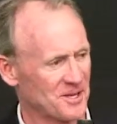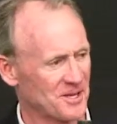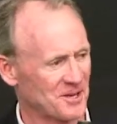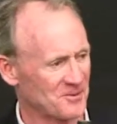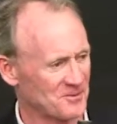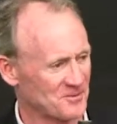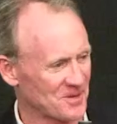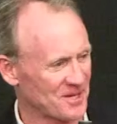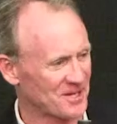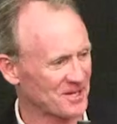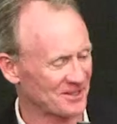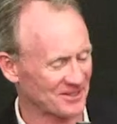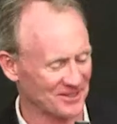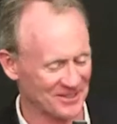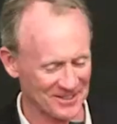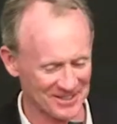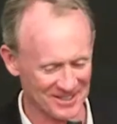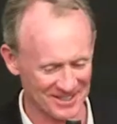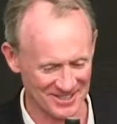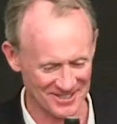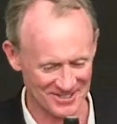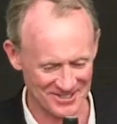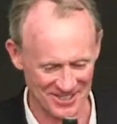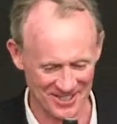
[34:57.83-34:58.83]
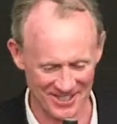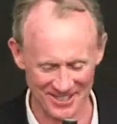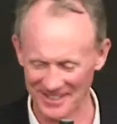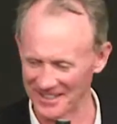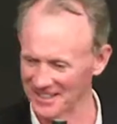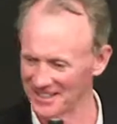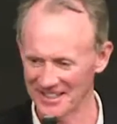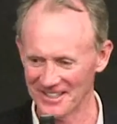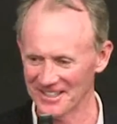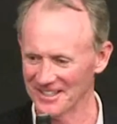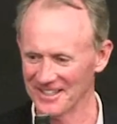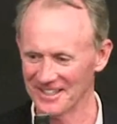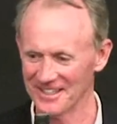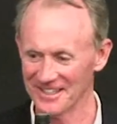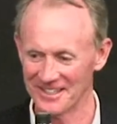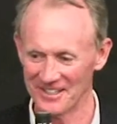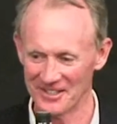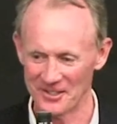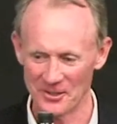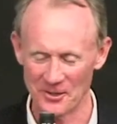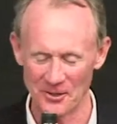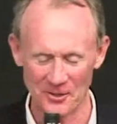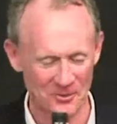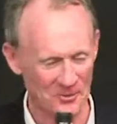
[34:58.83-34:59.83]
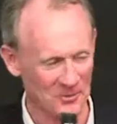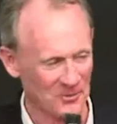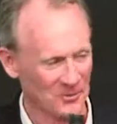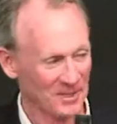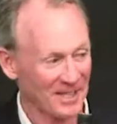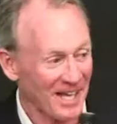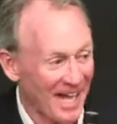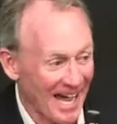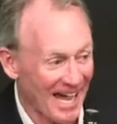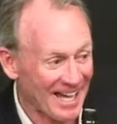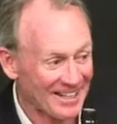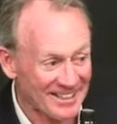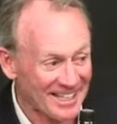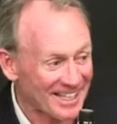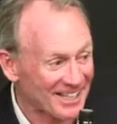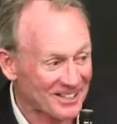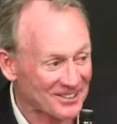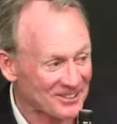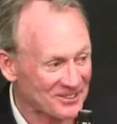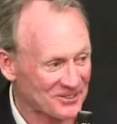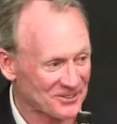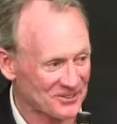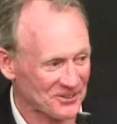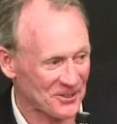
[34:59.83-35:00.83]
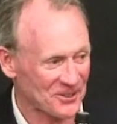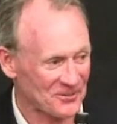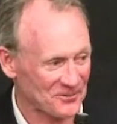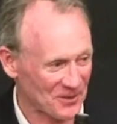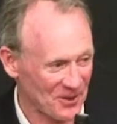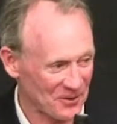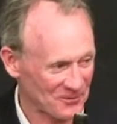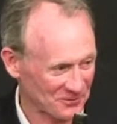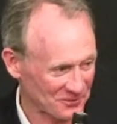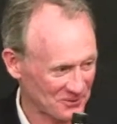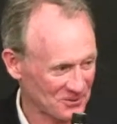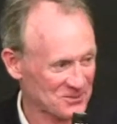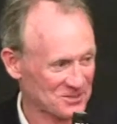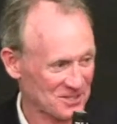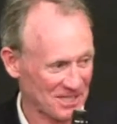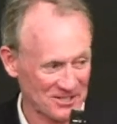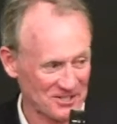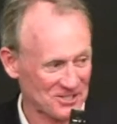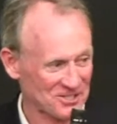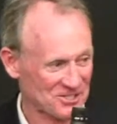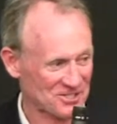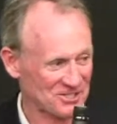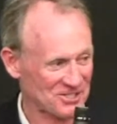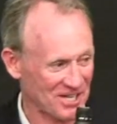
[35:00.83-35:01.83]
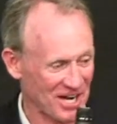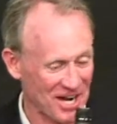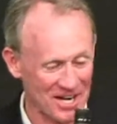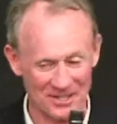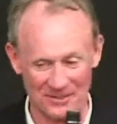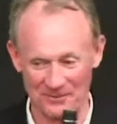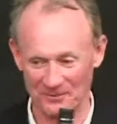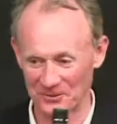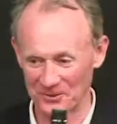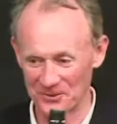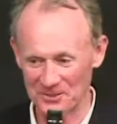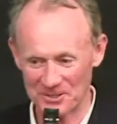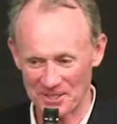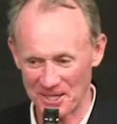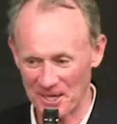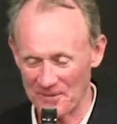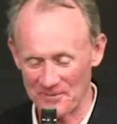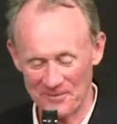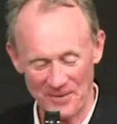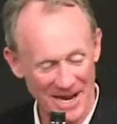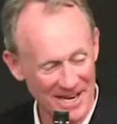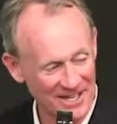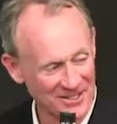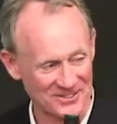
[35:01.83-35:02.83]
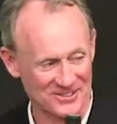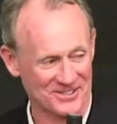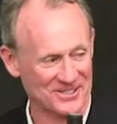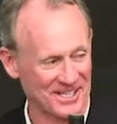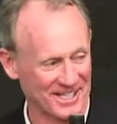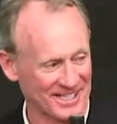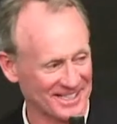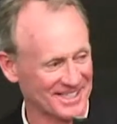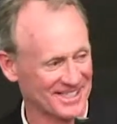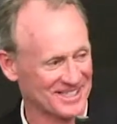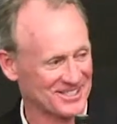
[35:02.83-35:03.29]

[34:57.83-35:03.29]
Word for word: I'm running along. I said, what? How the hell do you know about Blue Sky? They just started Blue Sky Biotech.